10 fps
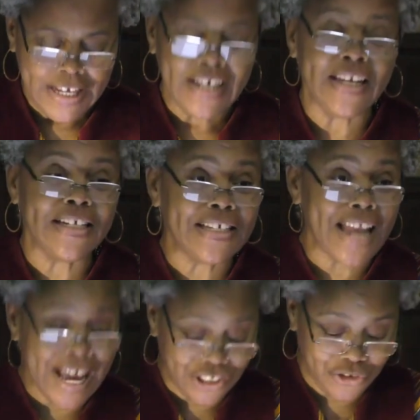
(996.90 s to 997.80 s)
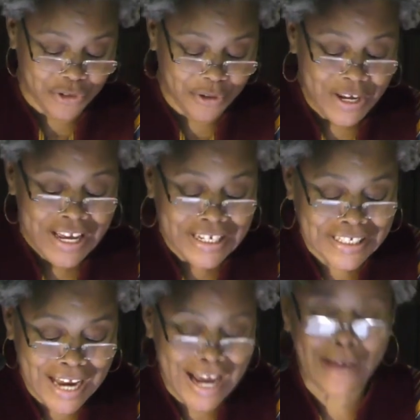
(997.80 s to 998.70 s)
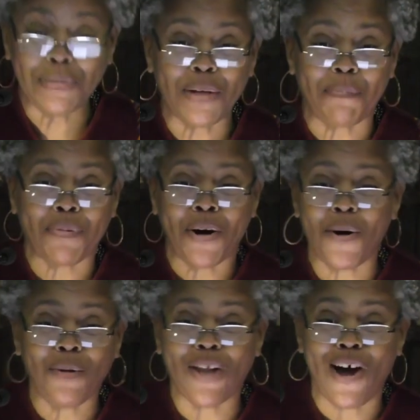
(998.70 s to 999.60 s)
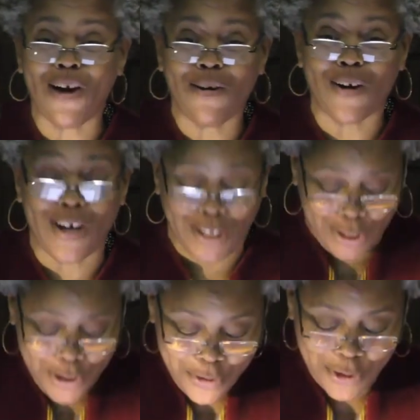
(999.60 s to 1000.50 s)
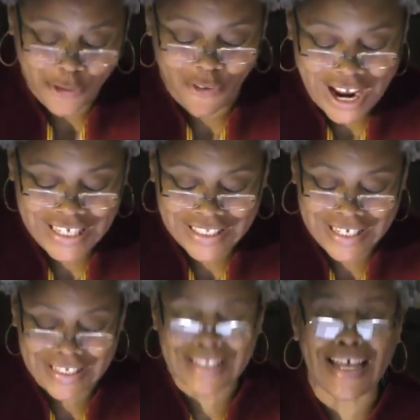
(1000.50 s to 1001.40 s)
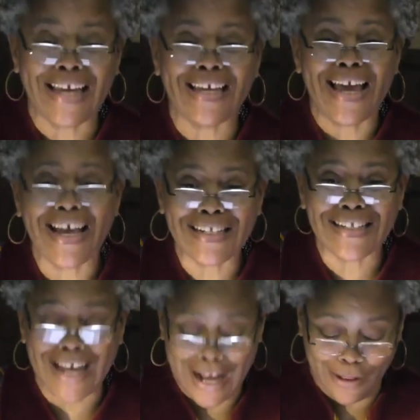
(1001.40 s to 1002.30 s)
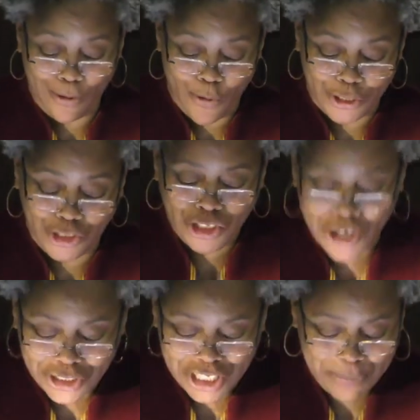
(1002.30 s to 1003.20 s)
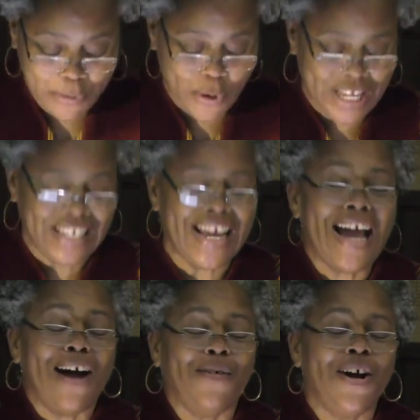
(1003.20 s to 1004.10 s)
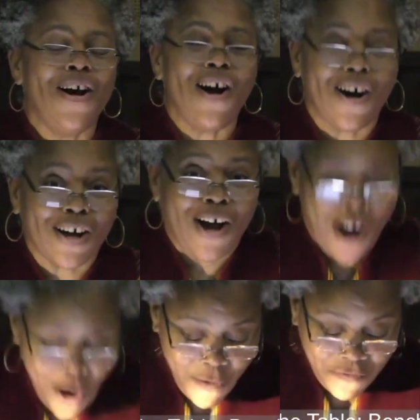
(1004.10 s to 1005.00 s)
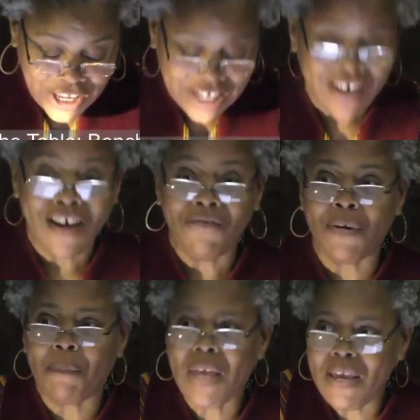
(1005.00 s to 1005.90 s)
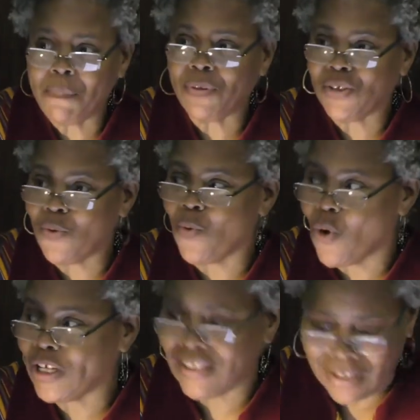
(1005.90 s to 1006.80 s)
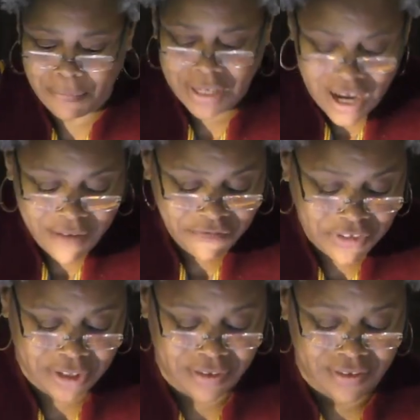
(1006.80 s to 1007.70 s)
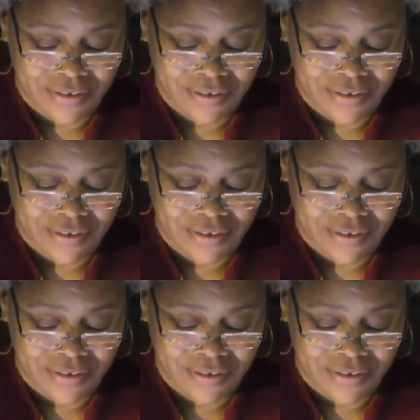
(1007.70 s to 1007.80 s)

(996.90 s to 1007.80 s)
It is natural in times of prolonged or acute crisis like exile or churches burning down or COVID for people to want some comfort.